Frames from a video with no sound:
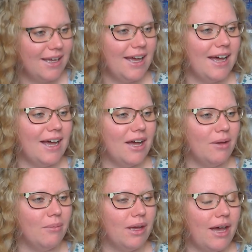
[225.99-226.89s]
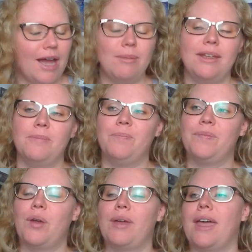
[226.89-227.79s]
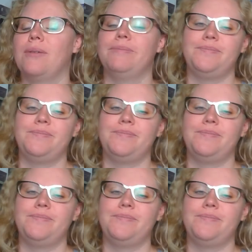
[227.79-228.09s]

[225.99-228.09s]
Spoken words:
I mean, okay.